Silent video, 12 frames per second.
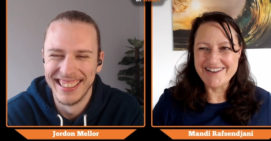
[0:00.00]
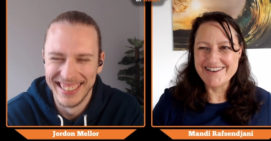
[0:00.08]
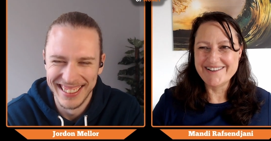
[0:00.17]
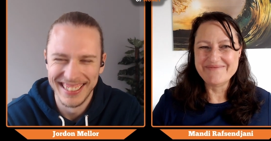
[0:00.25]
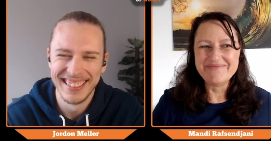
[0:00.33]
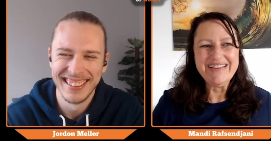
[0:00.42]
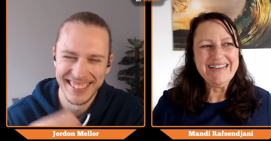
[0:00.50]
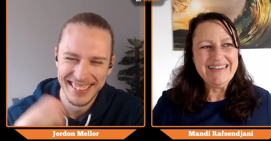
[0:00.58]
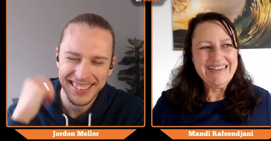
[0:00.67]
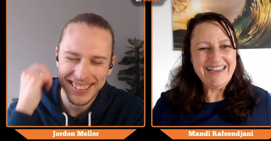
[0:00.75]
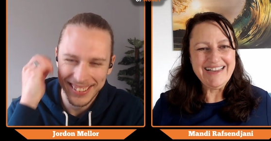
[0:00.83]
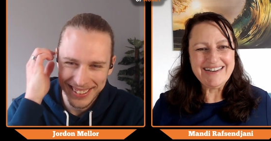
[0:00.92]
Speaker 1: freedom,
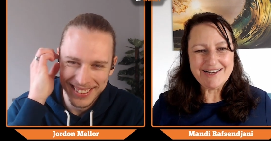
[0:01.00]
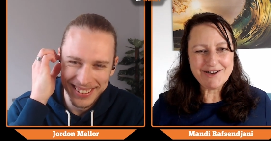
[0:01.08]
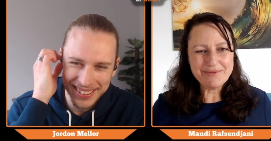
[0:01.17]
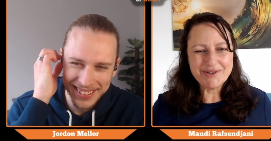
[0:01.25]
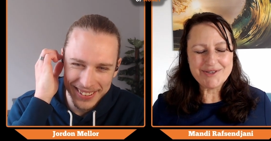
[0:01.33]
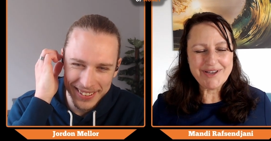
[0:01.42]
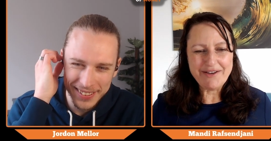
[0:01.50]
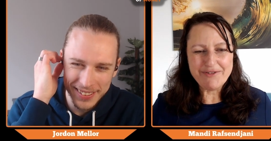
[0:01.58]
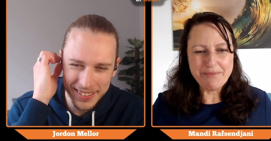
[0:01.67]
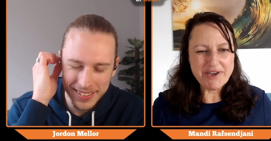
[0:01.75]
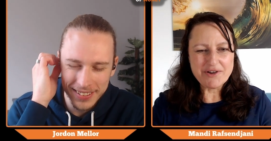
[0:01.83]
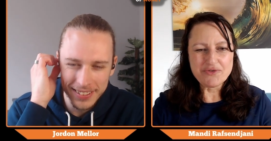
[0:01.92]
and I don't want to
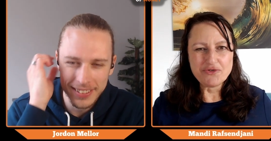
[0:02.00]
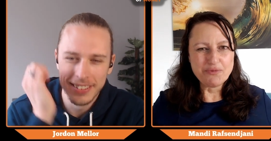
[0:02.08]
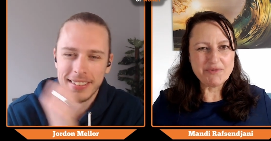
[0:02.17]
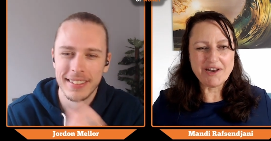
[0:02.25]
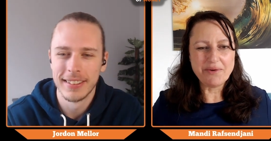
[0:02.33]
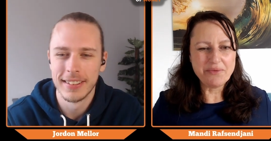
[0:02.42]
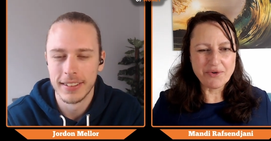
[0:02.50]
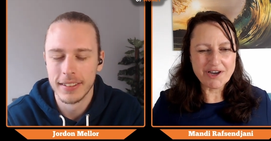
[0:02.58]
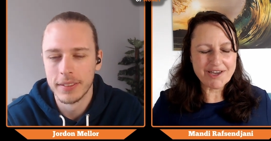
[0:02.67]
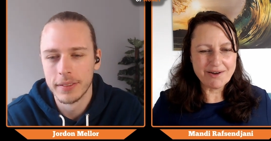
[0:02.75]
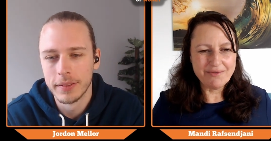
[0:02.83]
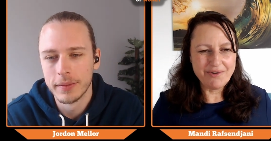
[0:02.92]
have a big group that I'm
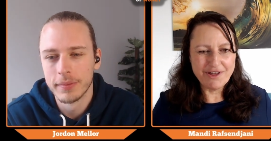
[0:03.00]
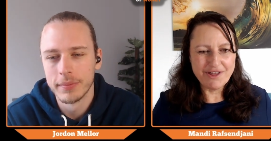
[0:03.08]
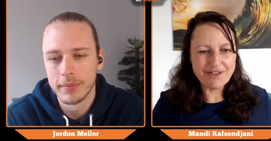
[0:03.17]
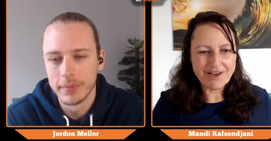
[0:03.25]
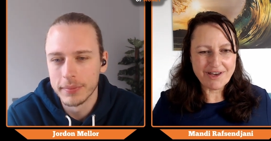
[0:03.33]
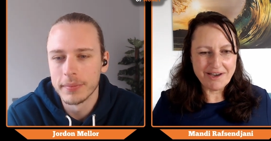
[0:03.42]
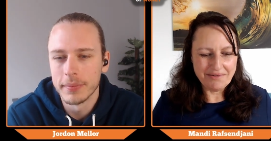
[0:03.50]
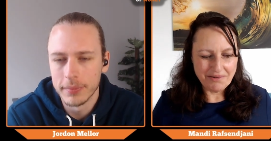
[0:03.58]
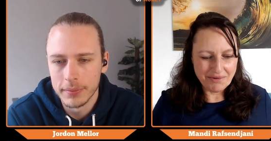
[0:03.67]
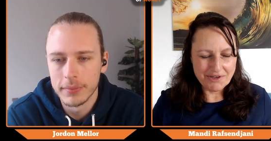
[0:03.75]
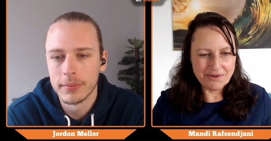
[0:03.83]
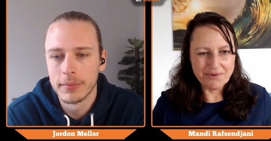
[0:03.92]
working with. I
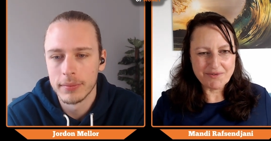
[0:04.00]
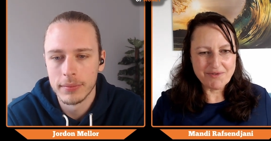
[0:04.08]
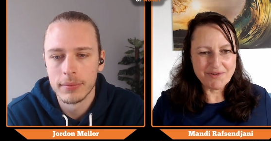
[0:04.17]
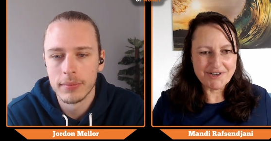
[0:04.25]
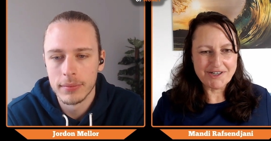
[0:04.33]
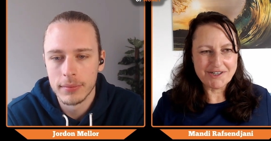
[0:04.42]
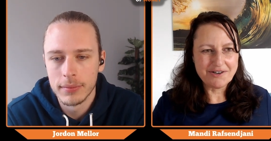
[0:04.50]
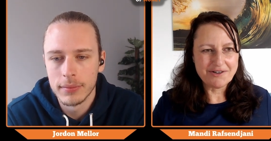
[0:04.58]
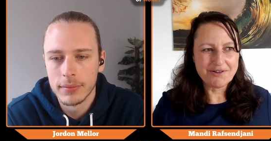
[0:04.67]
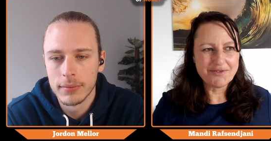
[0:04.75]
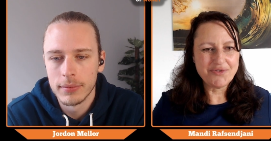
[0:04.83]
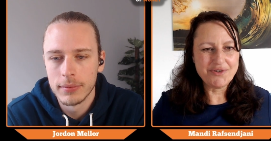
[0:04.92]
want to work with just you
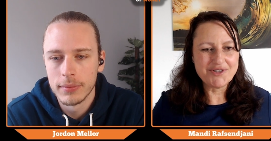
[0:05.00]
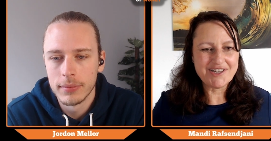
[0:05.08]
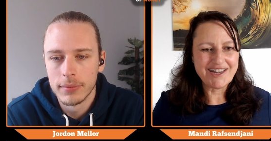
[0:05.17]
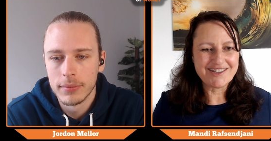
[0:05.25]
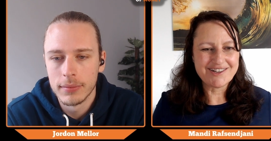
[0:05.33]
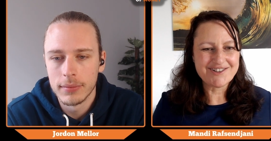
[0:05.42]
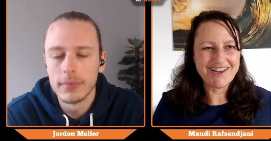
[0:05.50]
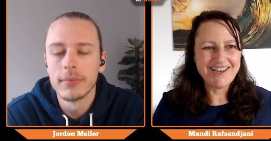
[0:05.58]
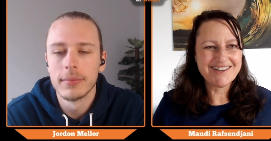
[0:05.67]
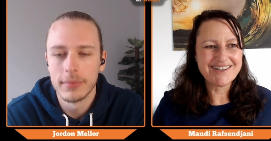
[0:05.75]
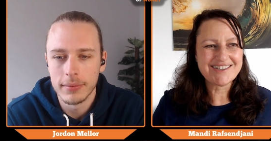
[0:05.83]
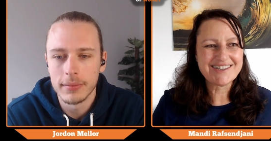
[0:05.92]
know a few selected
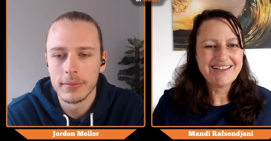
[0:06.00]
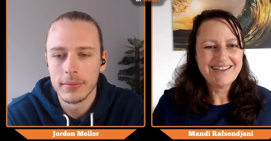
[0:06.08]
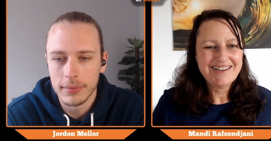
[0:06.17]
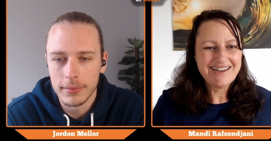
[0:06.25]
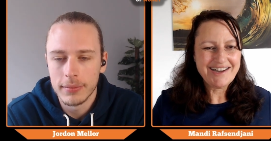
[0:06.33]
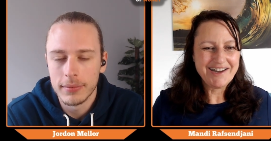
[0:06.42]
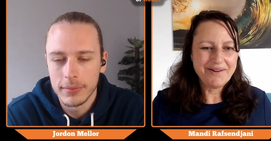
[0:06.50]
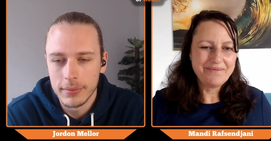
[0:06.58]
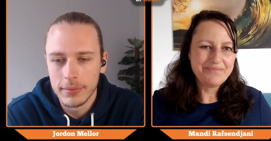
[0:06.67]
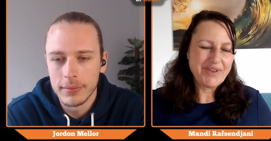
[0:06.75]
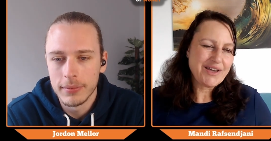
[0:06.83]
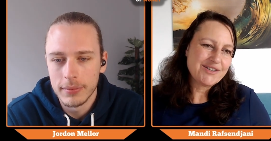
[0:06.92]
traders
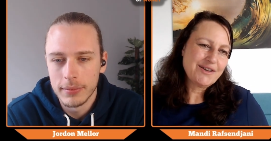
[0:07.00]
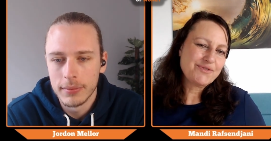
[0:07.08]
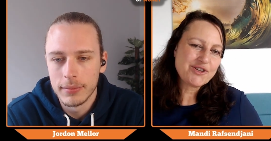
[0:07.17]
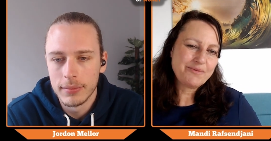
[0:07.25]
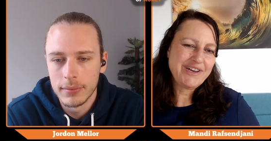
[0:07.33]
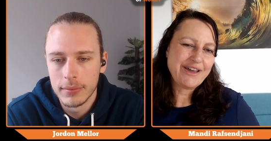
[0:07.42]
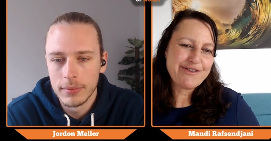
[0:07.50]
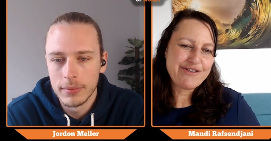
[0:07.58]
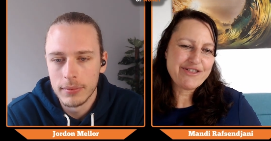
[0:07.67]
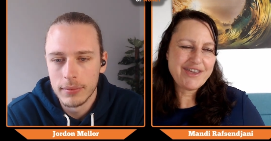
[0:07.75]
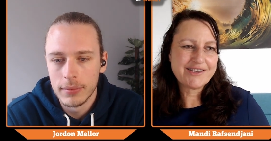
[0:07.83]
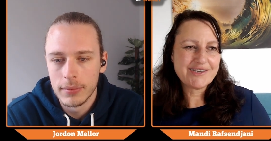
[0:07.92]
um, because I have so many
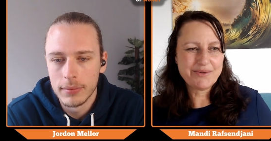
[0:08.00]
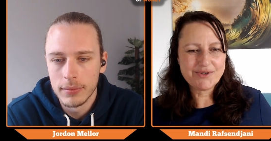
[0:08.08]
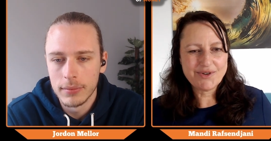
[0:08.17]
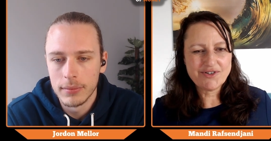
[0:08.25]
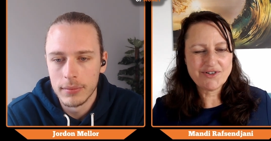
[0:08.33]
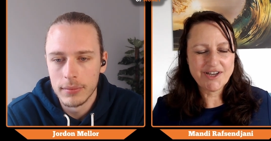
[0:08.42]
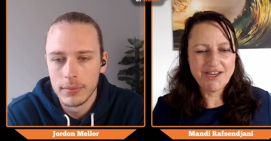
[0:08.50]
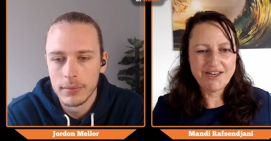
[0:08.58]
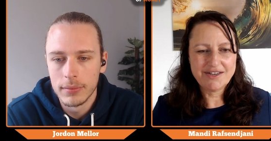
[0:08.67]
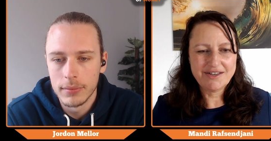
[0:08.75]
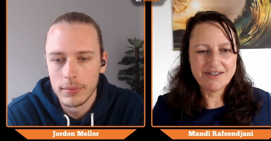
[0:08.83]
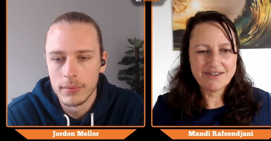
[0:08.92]
other things. I want to
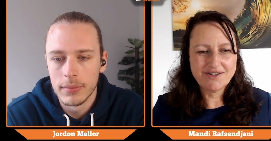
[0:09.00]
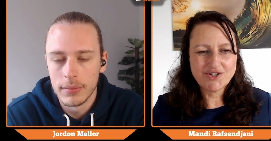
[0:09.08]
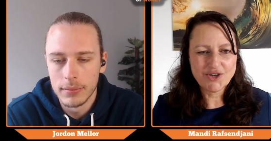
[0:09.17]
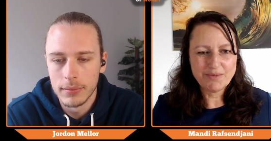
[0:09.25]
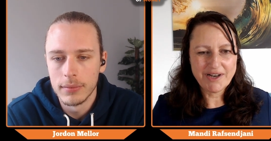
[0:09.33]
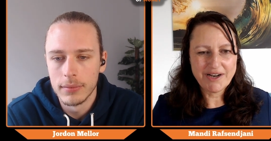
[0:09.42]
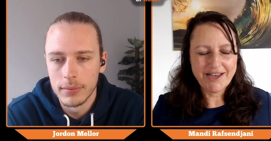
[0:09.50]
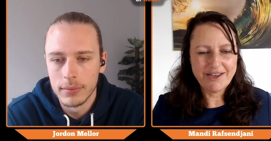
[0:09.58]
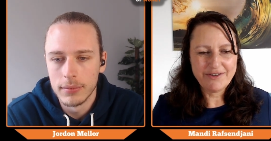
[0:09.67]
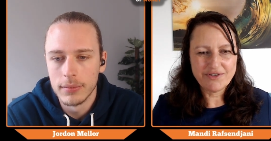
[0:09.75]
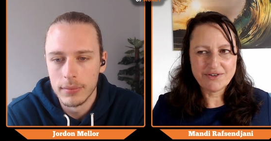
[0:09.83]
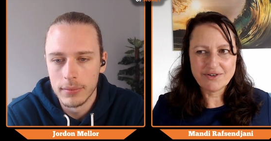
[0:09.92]
trade and enjoy my
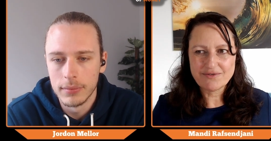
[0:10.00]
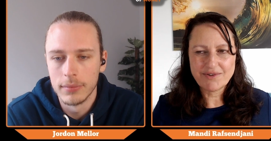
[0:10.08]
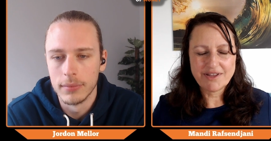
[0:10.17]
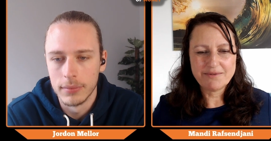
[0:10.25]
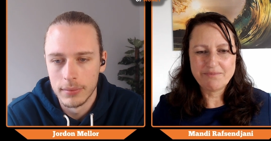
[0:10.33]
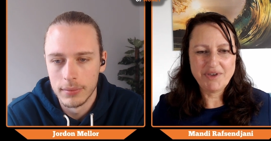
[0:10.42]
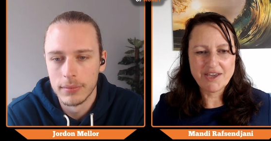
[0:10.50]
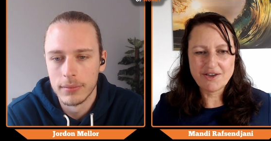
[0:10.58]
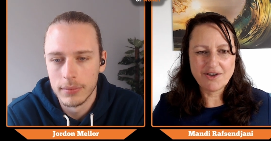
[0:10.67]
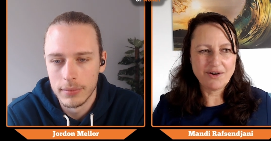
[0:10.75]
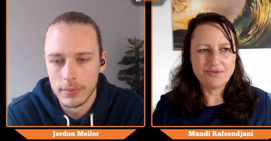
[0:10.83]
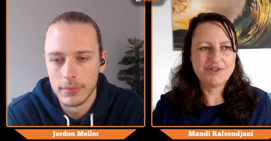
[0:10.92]
life and not mm-hmm. run a big
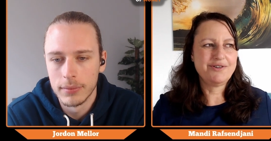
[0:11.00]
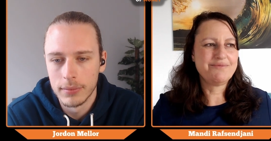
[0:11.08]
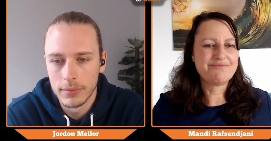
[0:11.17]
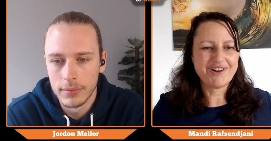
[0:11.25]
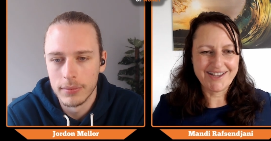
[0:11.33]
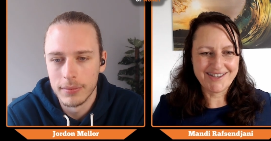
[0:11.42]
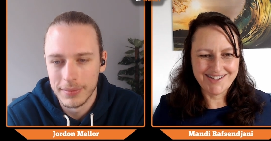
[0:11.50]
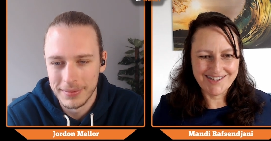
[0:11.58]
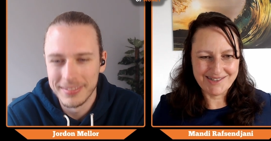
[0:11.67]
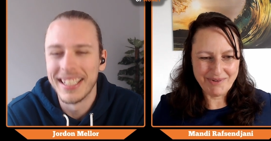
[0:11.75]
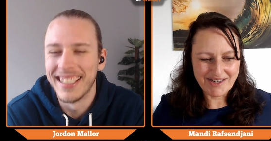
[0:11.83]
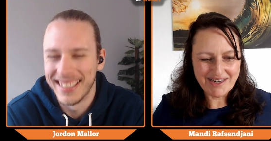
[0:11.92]
coaching
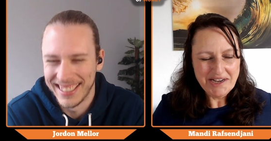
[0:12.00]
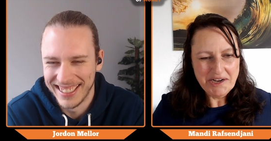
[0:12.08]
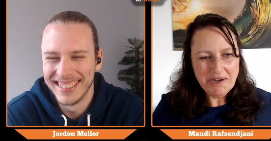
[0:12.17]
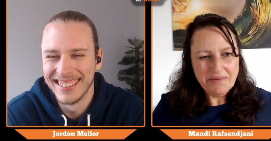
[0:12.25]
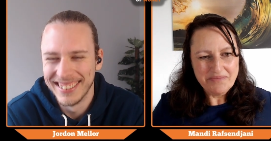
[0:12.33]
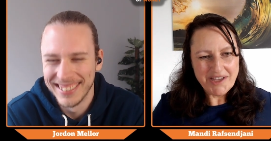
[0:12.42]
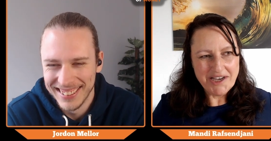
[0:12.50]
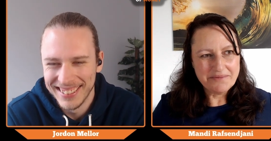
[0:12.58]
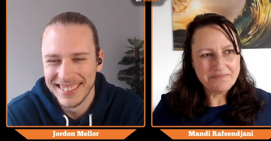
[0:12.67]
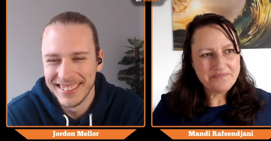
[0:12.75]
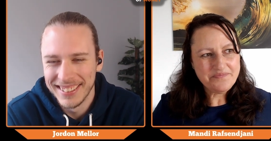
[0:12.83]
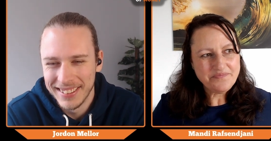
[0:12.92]
practice. But
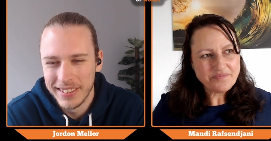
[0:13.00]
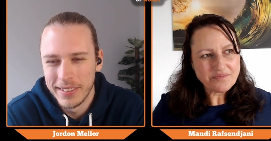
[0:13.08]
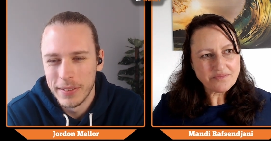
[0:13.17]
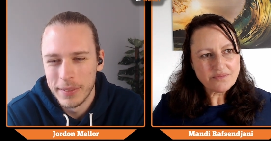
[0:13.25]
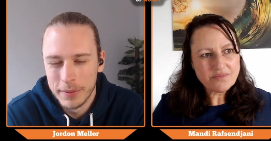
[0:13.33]
um,